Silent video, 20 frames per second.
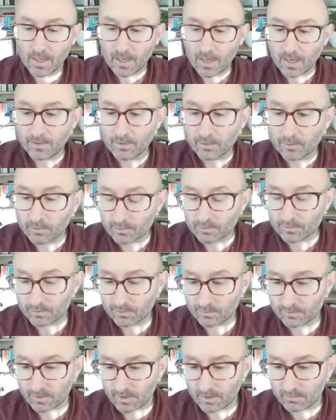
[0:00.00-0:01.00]
and those who
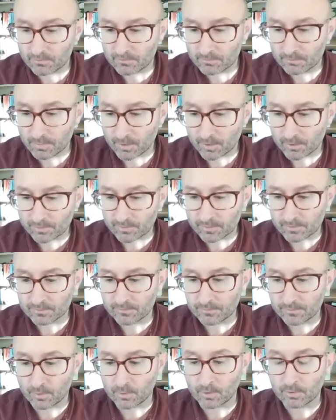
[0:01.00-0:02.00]
screen positive
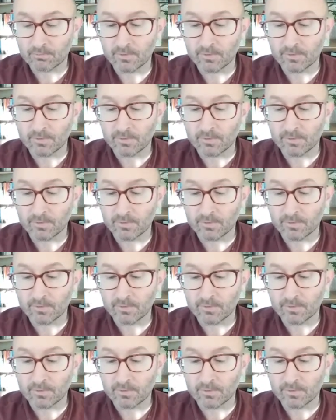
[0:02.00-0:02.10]
for